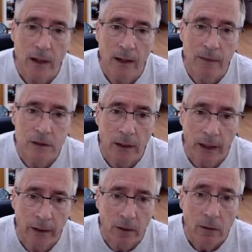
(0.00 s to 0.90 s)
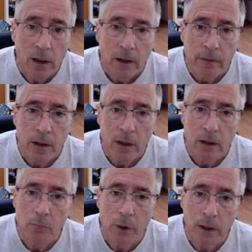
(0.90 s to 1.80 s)
on this diagonal,
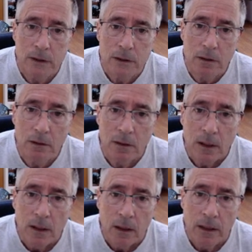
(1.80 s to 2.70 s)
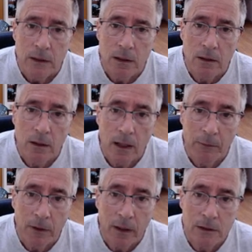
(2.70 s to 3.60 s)
but it I
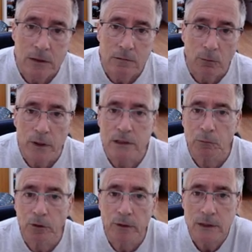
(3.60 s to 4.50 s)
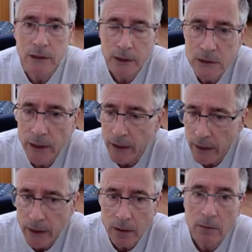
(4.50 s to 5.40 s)
mean, because reasonable in the sense that
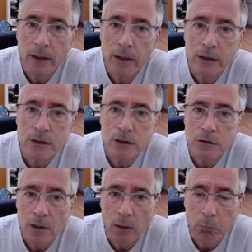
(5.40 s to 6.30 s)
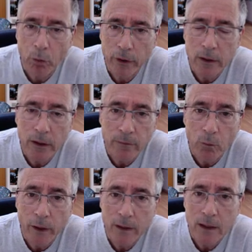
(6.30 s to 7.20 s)
it is pointed at the
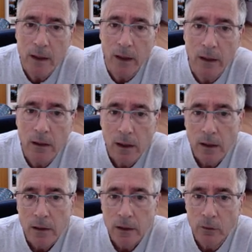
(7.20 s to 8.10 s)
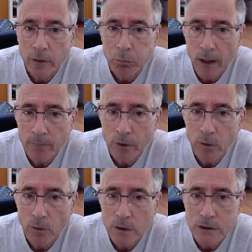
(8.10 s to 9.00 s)
white king. The only problem, of
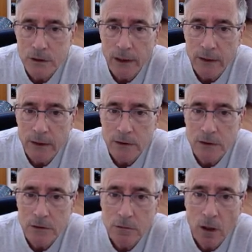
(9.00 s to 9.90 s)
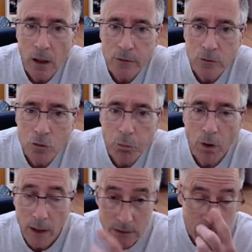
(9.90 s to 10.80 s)
course, is that these two
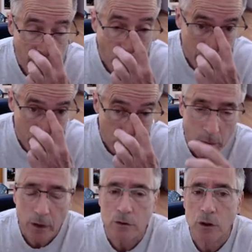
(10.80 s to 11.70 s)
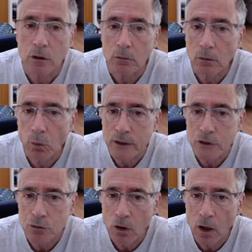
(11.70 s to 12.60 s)
pawns on the white squares are quite
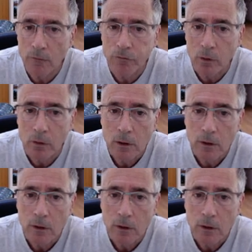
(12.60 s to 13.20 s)
strong for